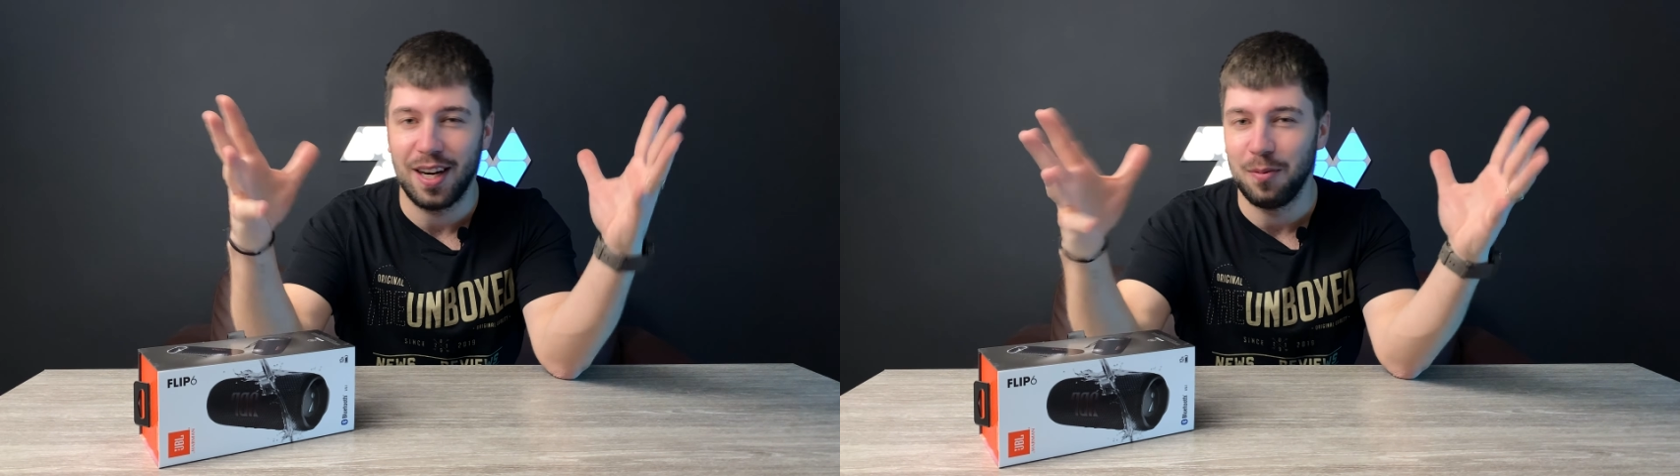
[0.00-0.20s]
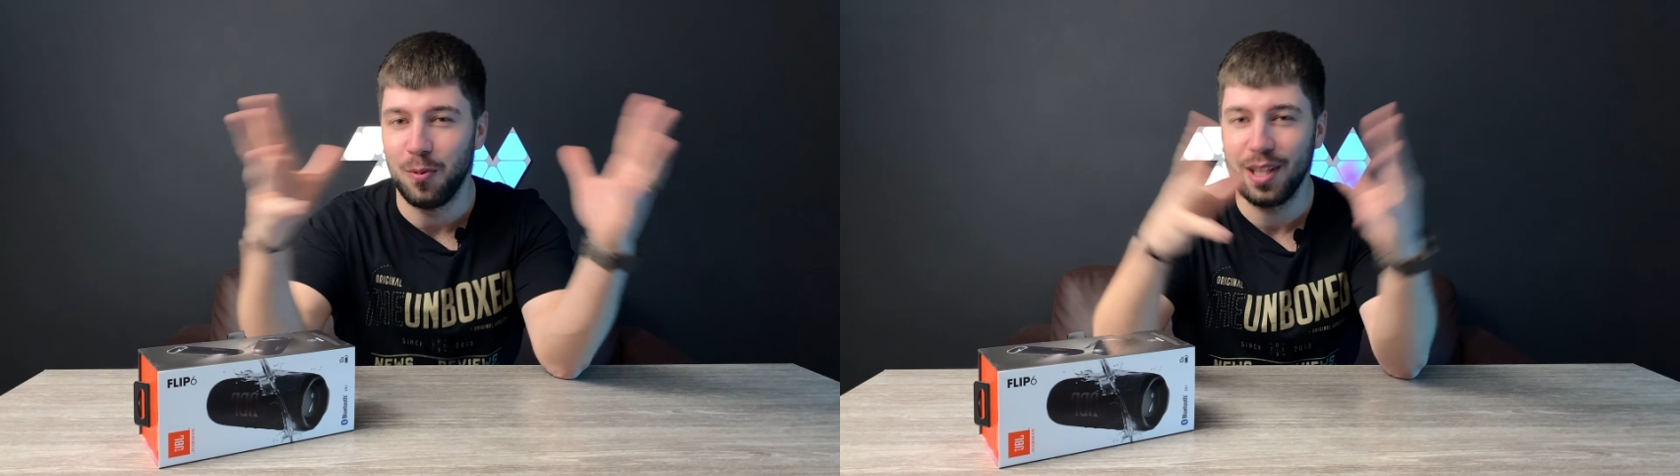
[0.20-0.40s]

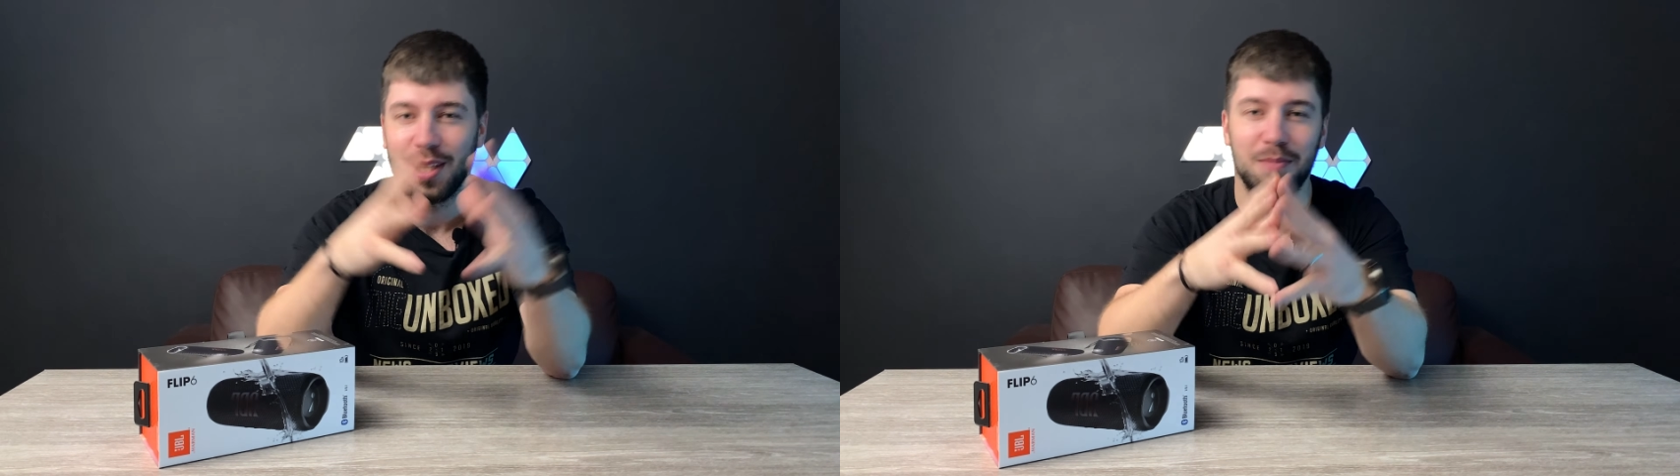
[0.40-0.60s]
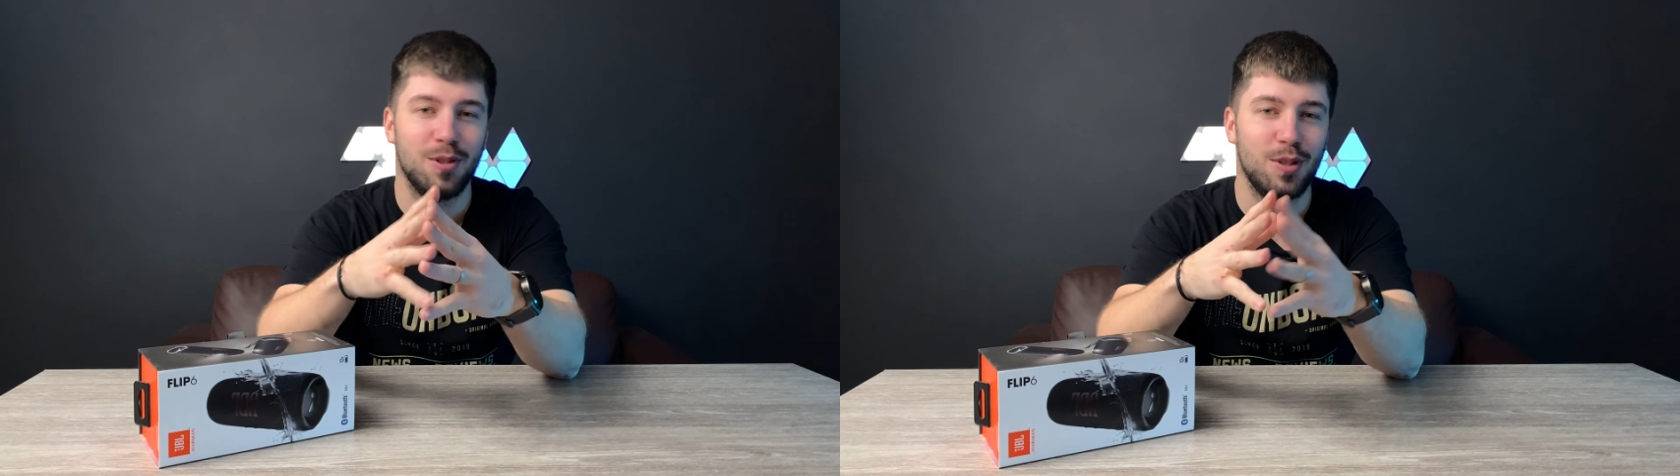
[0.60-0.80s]
and
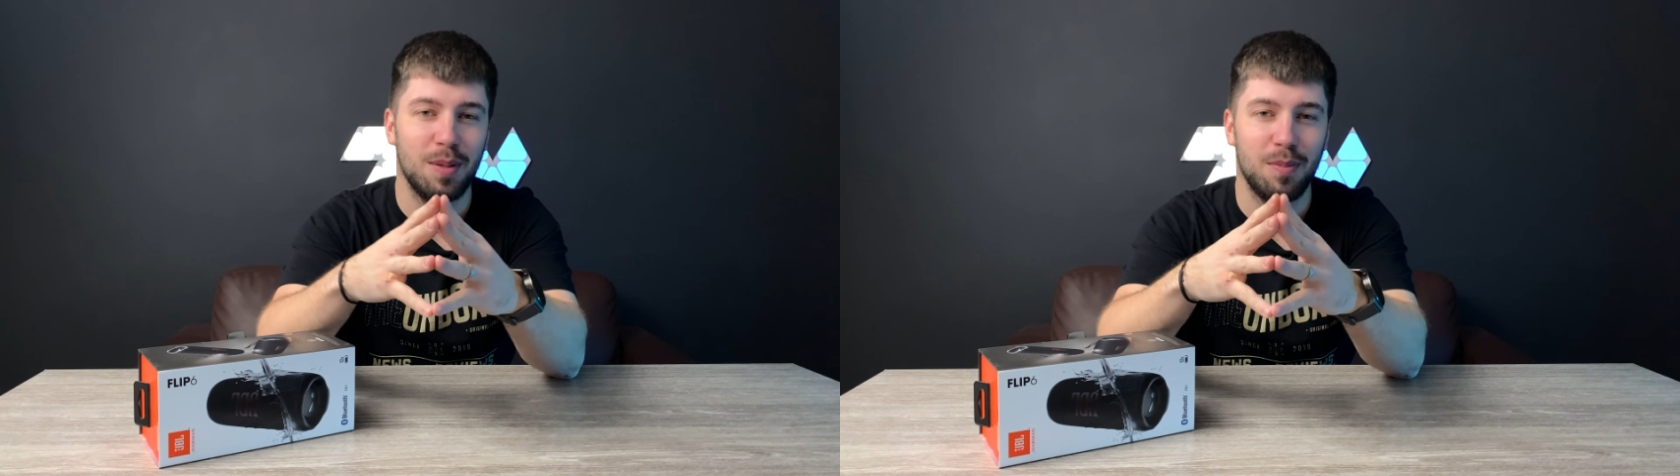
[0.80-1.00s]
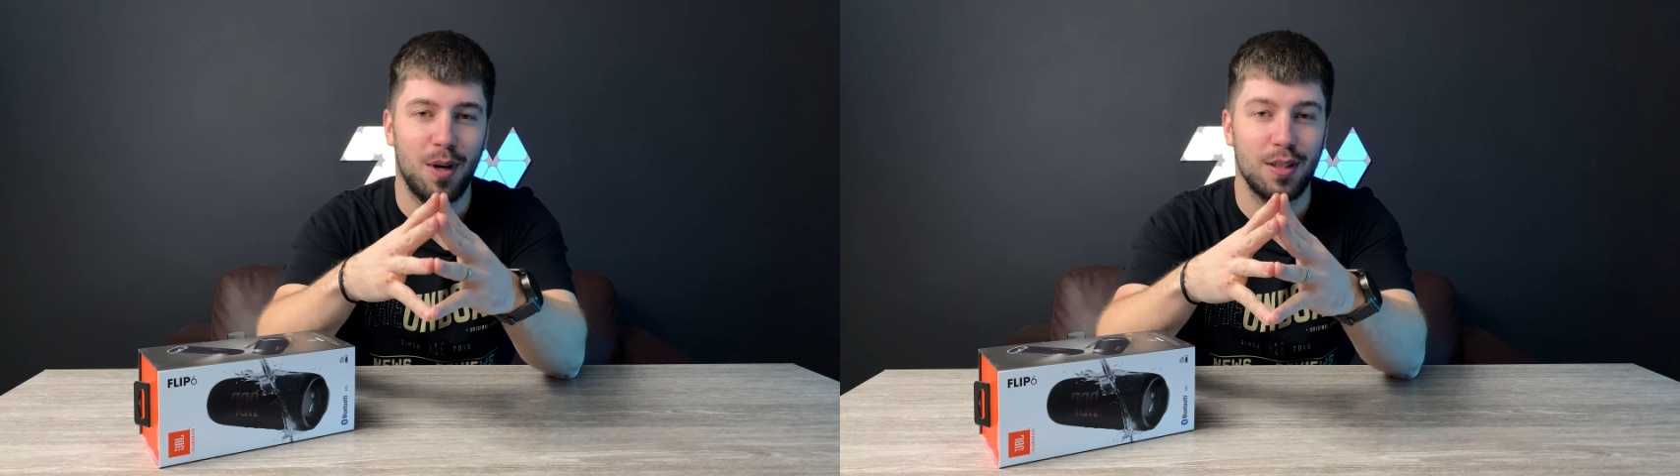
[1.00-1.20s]
welcome to the
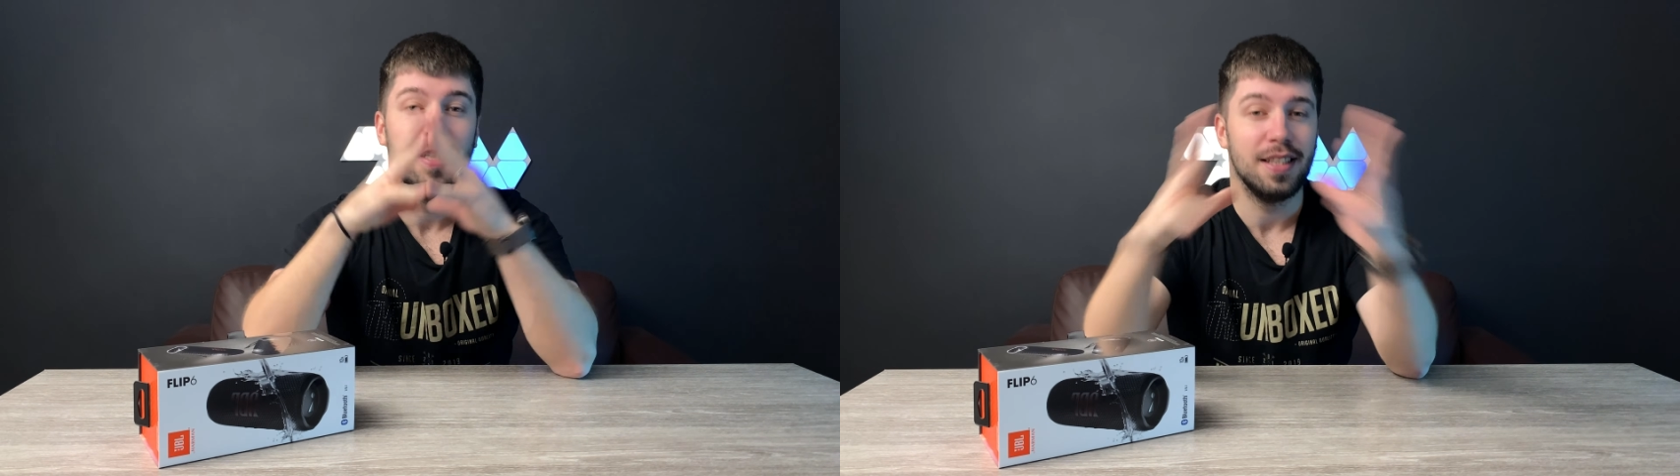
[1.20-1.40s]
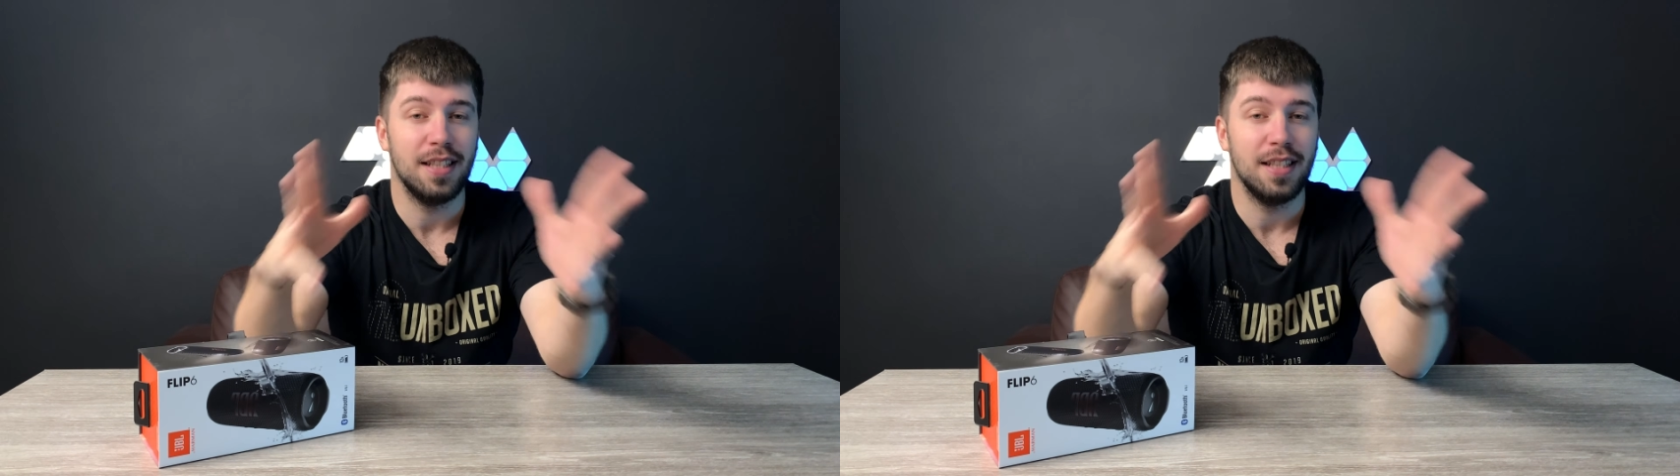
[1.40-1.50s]
Unboxed.